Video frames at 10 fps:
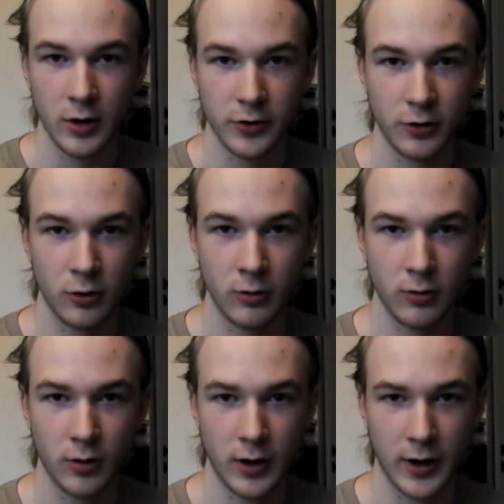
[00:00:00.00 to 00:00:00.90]

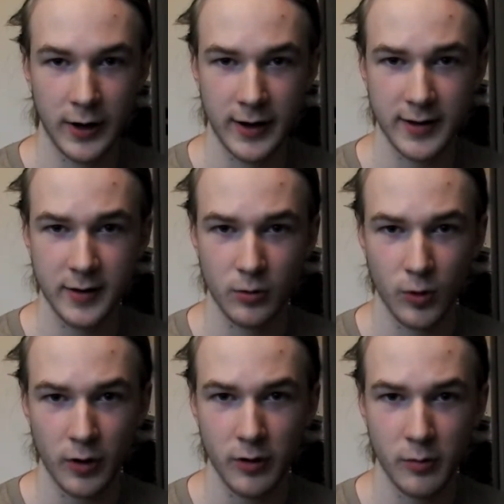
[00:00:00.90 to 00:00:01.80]
So I guess
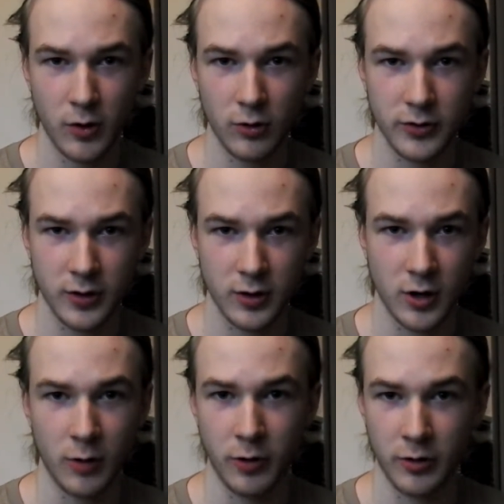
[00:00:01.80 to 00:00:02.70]
one of the most
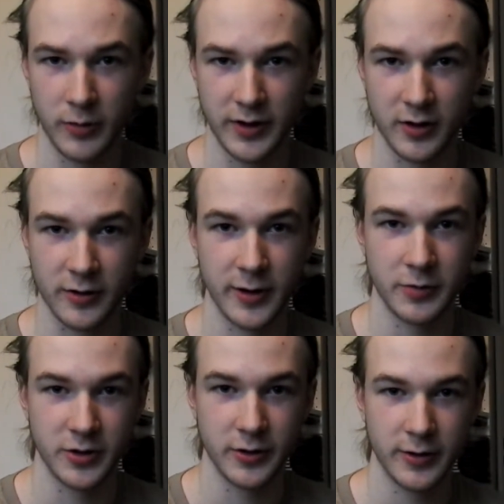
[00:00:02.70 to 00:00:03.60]
common
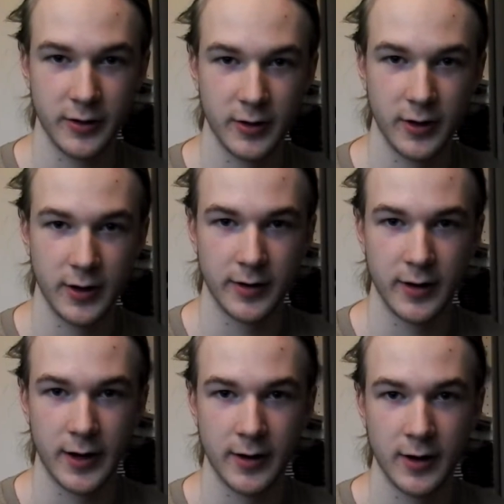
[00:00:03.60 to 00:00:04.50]
misconceptions is
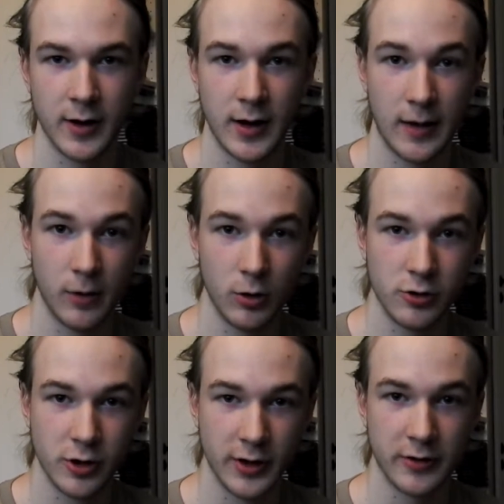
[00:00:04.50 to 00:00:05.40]
that
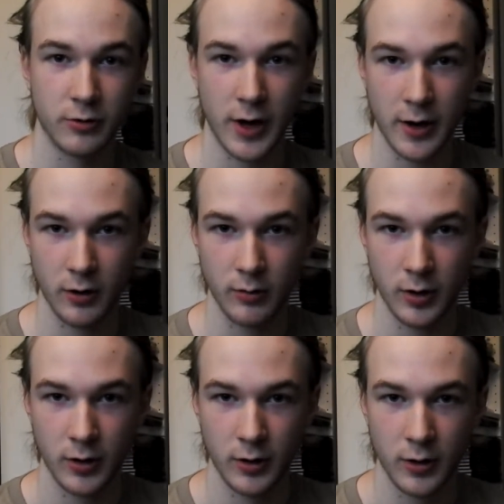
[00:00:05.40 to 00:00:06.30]
evolution is
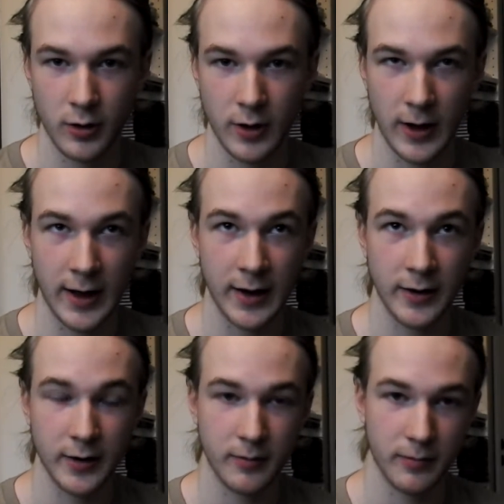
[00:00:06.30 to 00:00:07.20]
random
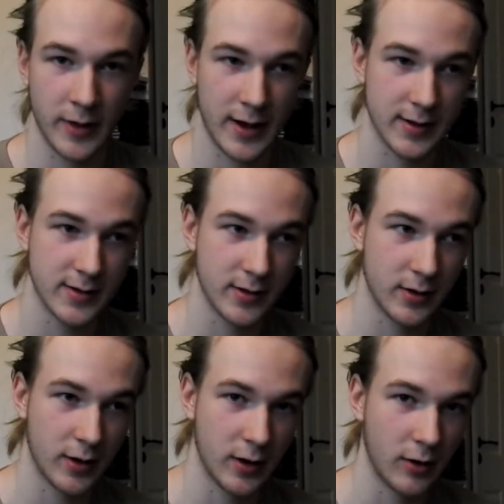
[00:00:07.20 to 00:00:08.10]
and that
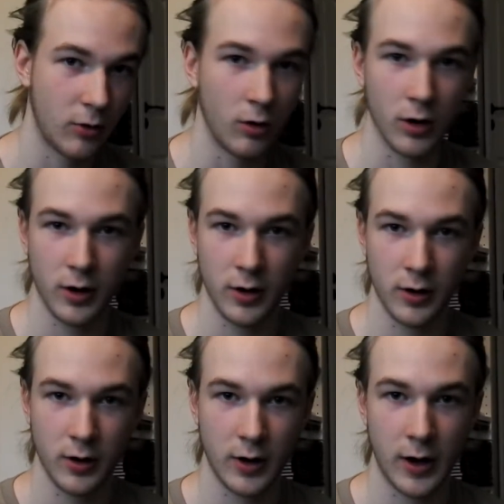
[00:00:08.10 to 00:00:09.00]
all
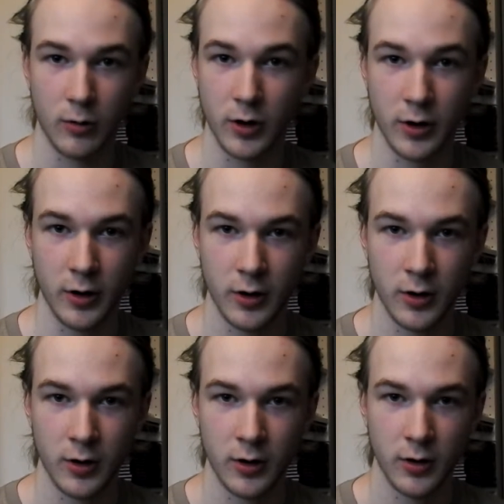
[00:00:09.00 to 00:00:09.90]
our
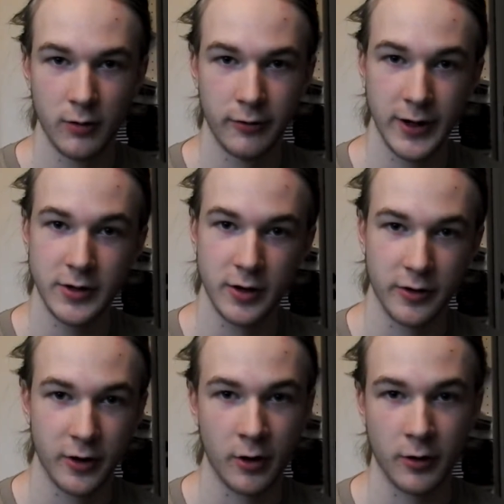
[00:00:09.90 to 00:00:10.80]

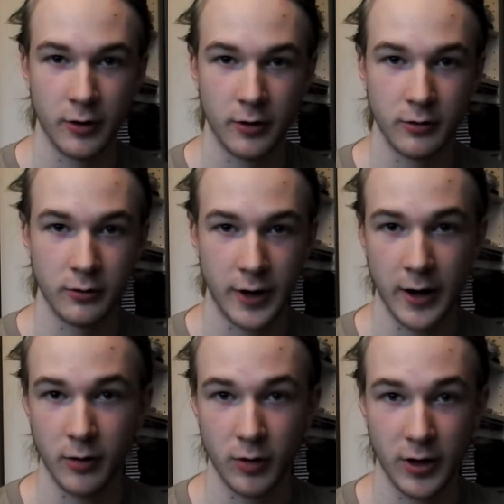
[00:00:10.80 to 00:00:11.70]
features are
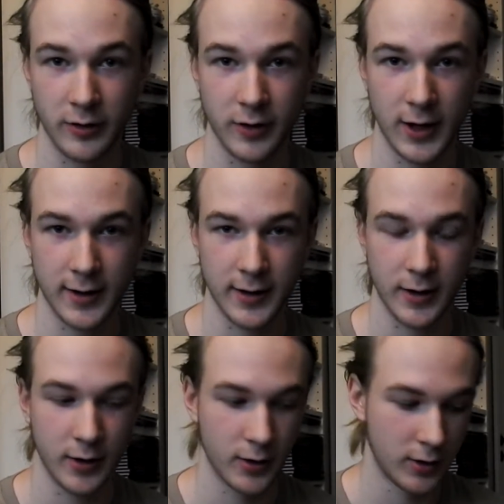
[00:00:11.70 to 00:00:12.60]
randomly
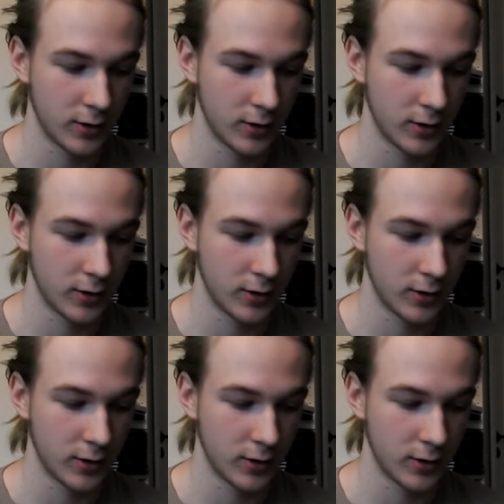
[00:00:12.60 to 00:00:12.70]
selected,